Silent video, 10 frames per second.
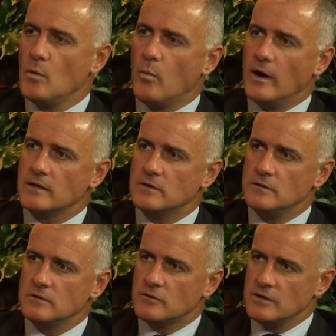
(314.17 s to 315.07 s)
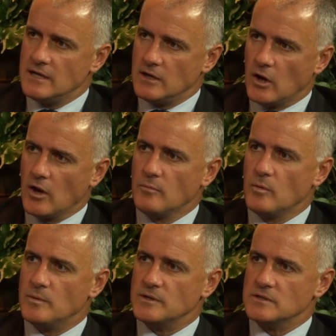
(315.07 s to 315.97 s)
one could create a
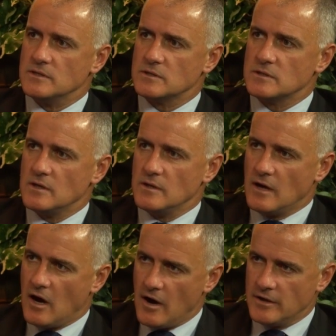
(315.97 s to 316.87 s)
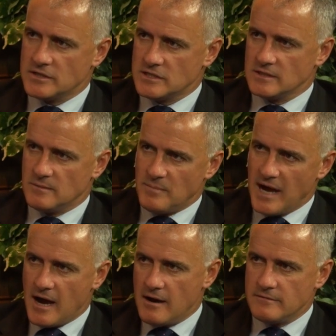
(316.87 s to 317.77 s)
global business harnessing the
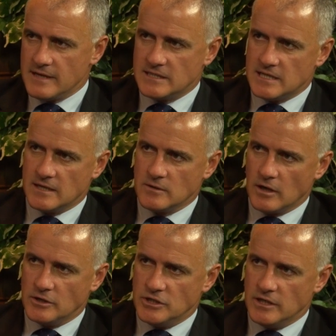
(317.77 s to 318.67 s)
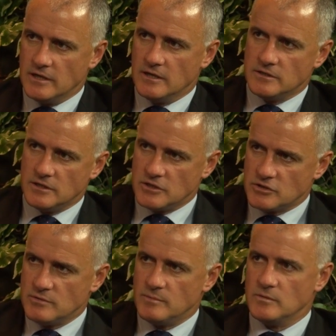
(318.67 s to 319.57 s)
power of that technology to
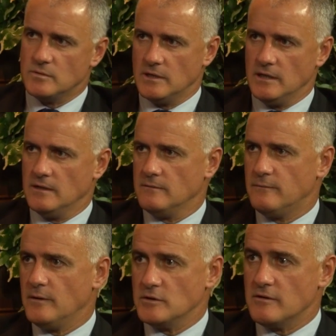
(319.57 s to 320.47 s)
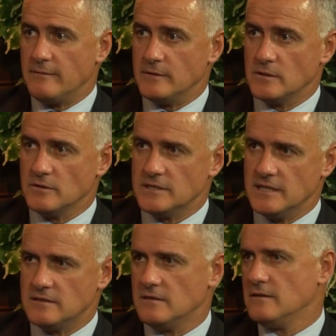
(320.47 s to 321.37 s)
distribute the photographic
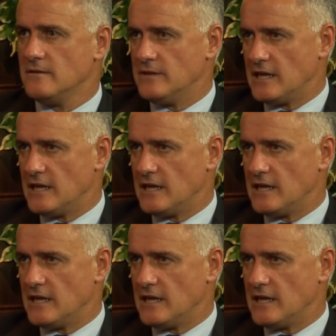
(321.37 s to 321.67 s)
content. Mm.